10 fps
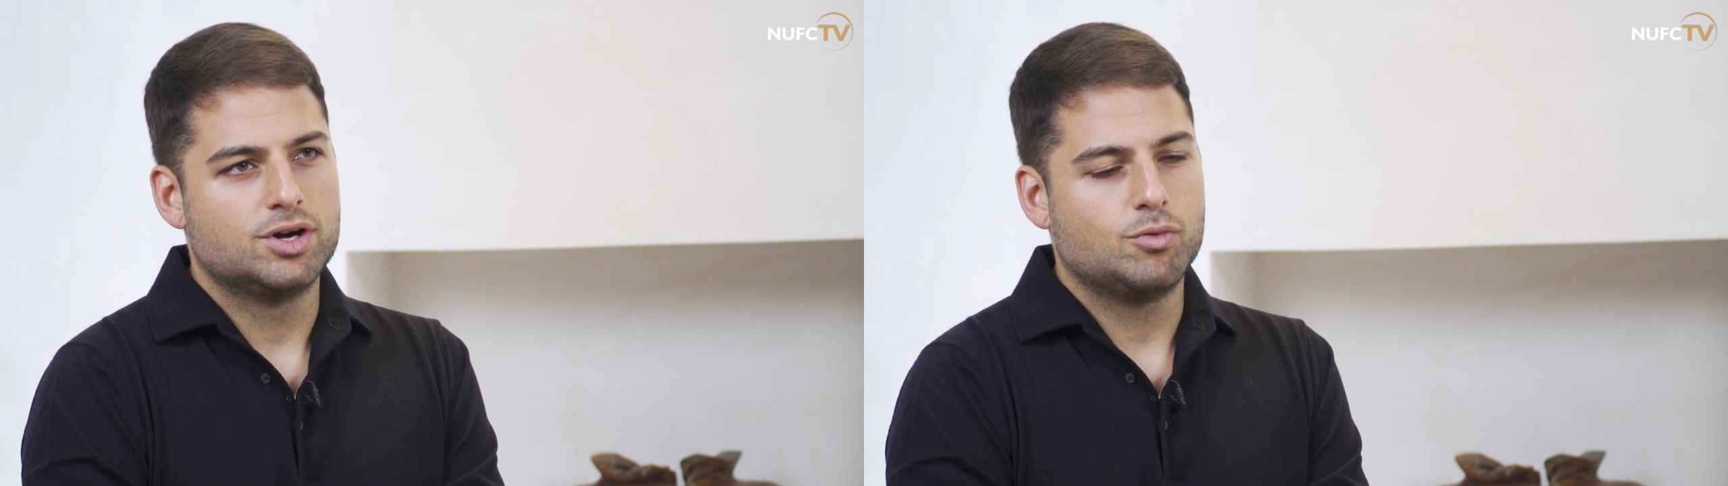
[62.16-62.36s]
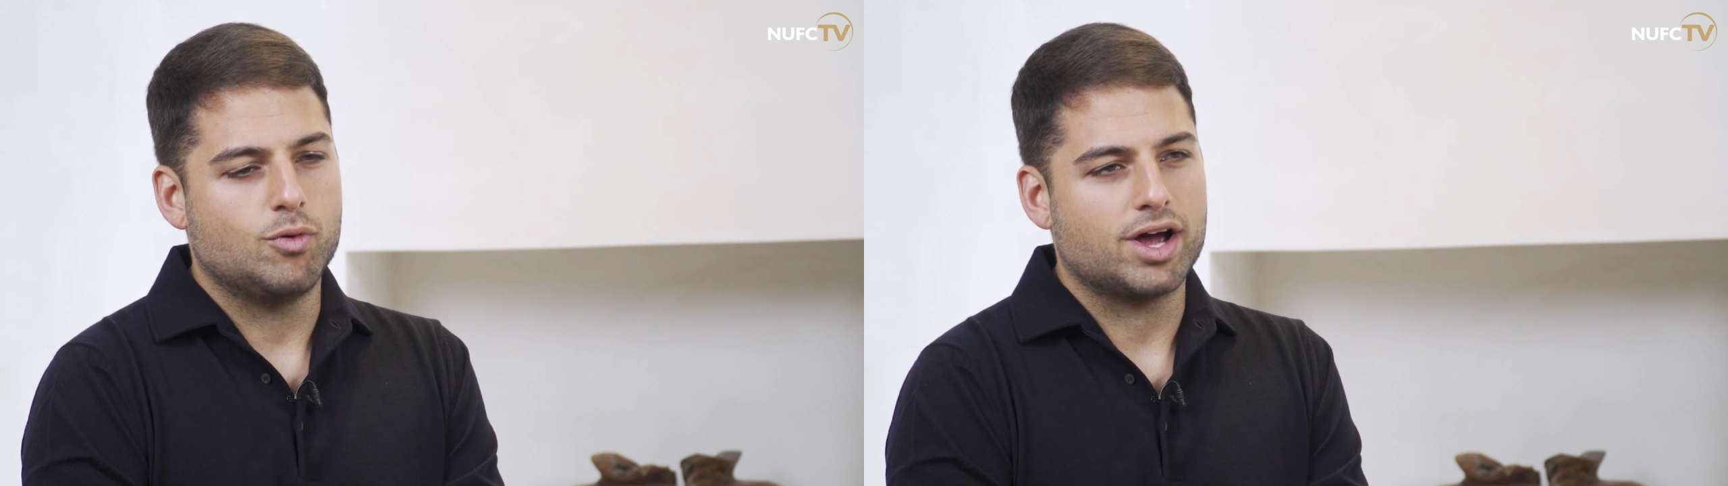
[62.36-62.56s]

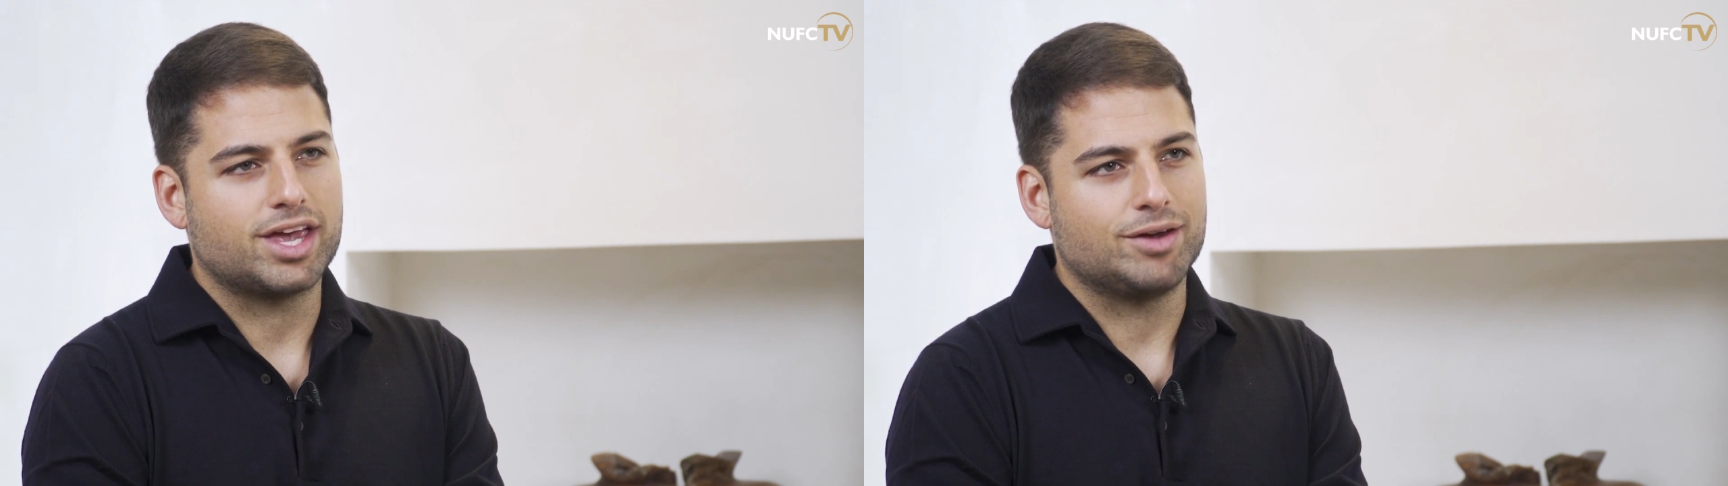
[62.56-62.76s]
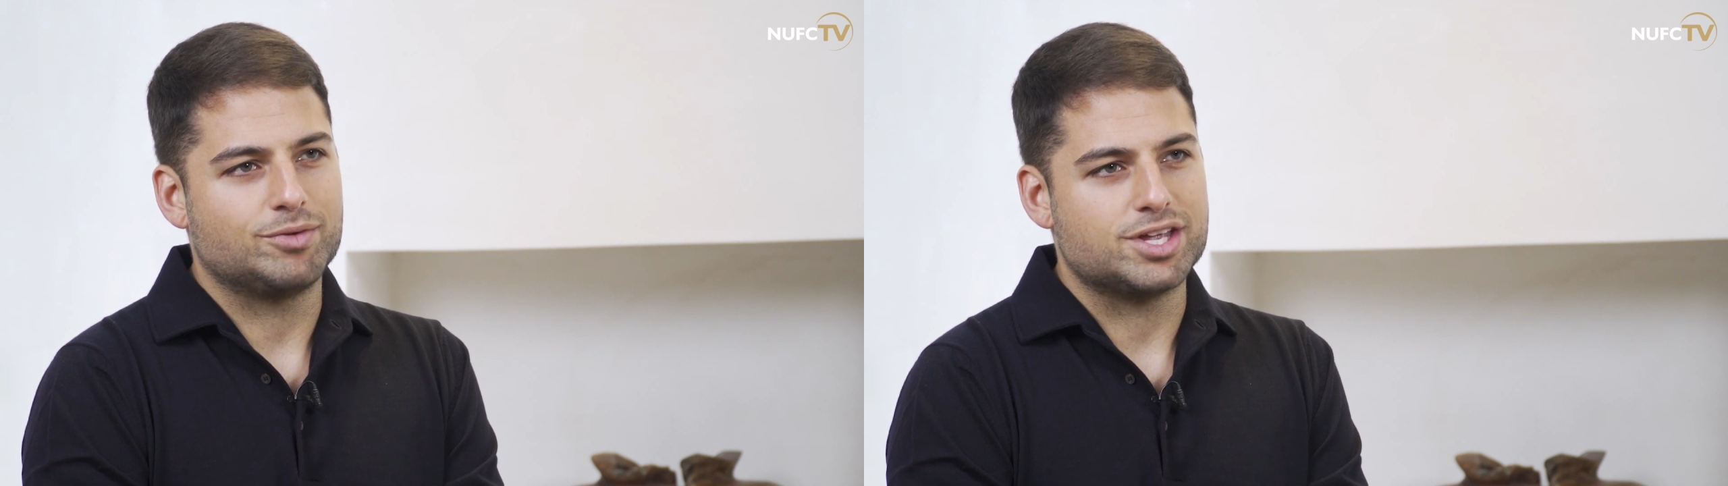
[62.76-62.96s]

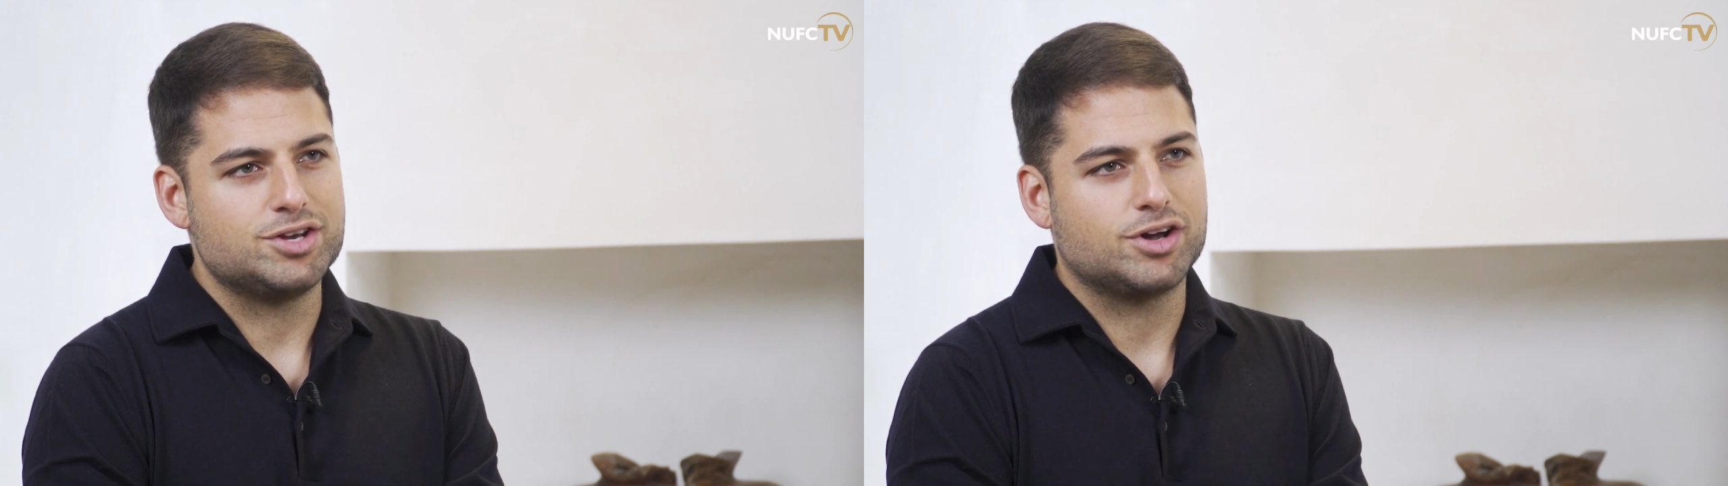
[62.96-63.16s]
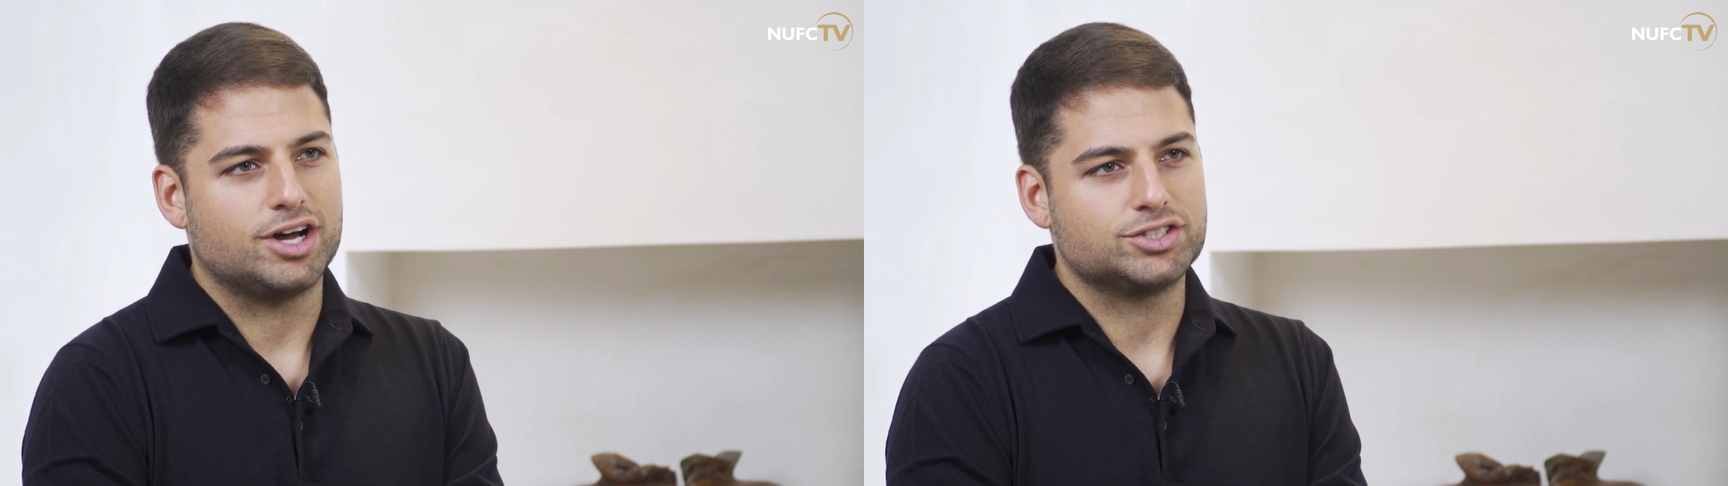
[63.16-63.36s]
working within
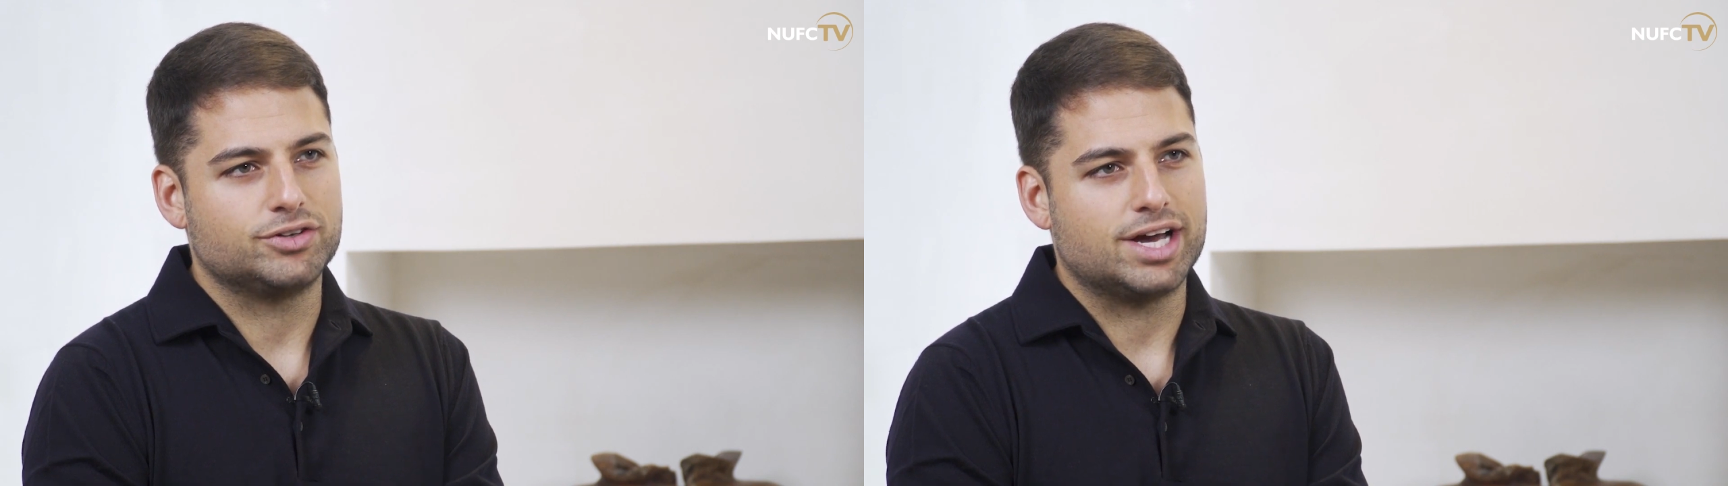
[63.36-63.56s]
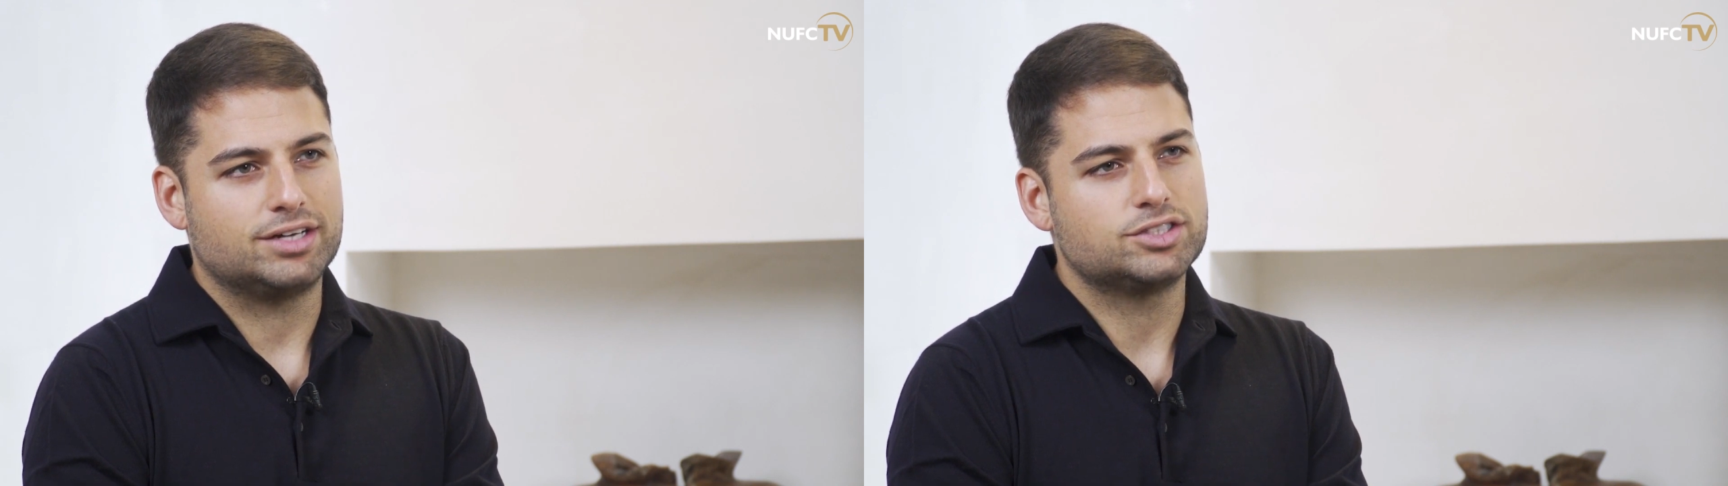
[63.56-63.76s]
Newcastle now.